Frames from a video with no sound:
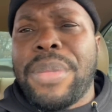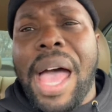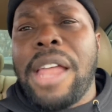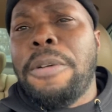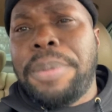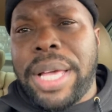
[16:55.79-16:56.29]

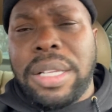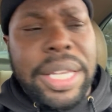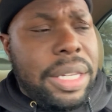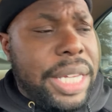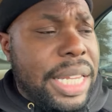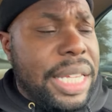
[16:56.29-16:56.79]
I don't plan on
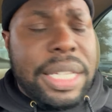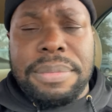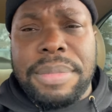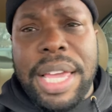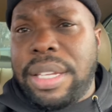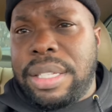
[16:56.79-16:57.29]
taking
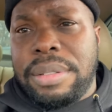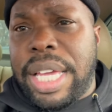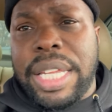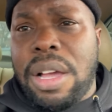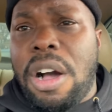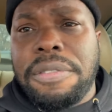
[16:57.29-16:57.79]

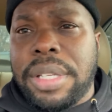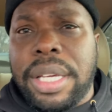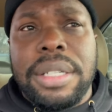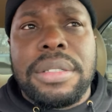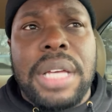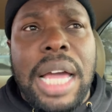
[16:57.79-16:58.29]
any off
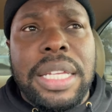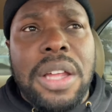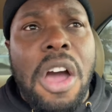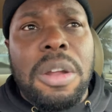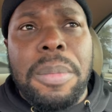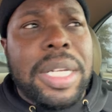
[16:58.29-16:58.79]
days. I need
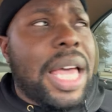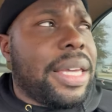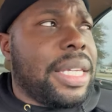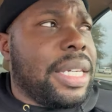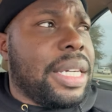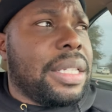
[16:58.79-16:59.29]
all the money I
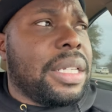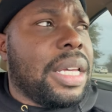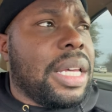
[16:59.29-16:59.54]
can get.